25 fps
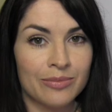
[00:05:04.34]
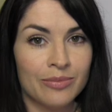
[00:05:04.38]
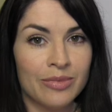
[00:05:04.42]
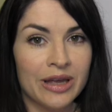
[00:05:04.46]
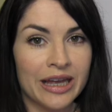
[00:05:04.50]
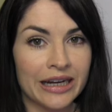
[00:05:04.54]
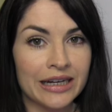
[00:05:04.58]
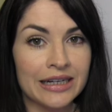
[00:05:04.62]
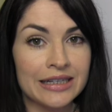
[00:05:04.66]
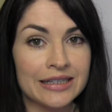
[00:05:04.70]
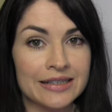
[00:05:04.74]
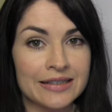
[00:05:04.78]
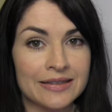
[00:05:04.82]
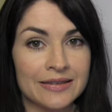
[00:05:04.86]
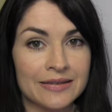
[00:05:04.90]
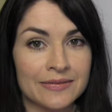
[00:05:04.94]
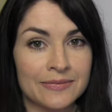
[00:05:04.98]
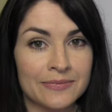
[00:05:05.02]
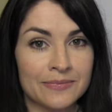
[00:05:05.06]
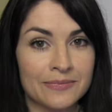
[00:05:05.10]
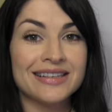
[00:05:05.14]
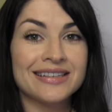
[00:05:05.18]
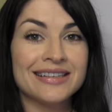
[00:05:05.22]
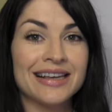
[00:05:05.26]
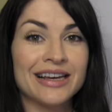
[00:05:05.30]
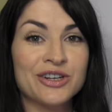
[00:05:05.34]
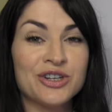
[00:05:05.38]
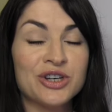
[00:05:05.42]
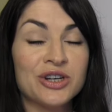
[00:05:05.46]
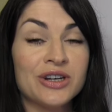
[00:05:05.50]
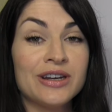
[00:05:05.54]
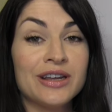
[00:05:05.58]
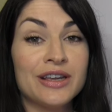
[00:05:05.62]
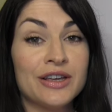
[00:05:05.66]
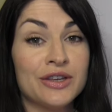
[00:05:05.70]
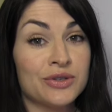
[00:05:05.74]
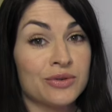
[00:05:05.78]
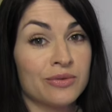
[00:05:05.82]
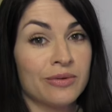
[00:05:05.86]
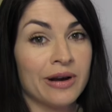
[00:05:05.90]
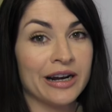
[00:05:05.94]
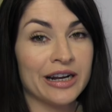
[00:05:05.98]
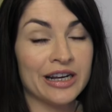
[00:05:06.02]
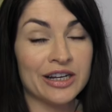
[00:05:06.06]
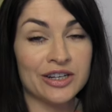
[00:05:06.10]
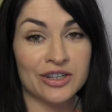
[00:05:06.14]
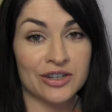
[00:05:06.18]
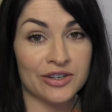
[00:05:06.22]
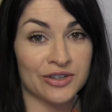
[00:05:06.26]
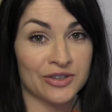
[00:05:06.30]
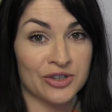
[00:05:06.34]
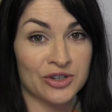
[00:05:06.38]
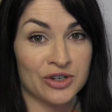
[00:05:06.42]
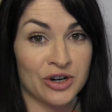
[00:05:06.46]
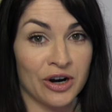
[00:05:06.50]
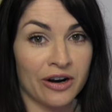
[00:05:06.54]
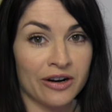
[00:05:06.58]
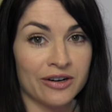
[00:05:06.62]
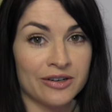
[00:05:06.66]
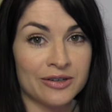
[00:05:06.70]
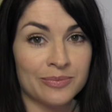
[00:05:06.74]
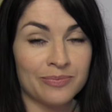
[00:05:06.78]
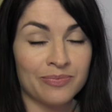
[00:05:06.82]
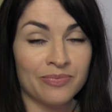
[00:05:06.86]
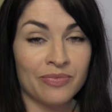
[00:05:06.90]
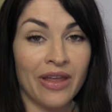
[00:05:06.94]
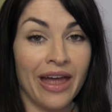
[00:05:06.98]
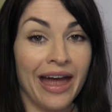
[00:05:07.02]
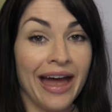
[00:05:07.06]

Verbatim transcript: to mix, the session is ready to start,